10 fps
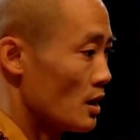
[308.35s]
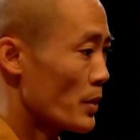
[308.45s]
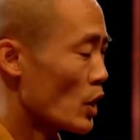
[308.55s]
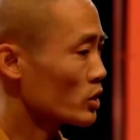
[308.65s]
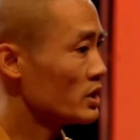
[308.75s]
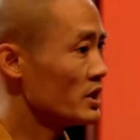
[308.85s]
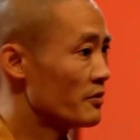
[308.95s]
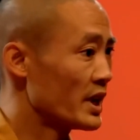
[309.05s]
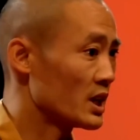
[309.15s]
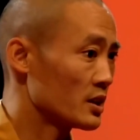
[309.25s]
about an
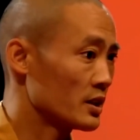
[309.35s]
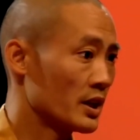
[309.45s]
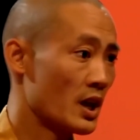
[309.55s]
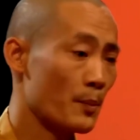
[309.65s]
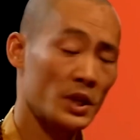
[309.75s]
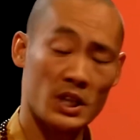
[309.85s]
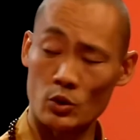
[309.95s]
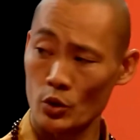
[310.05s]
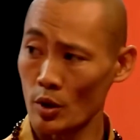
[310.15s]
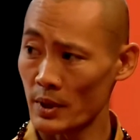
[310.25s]
event that happened
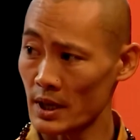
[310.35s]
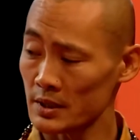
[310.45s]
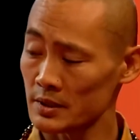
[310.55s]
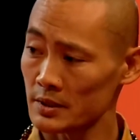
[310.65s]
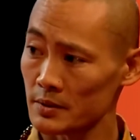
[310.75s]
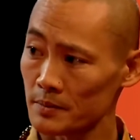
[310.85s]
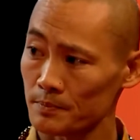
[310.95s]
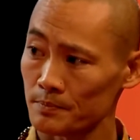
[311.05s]
into your past.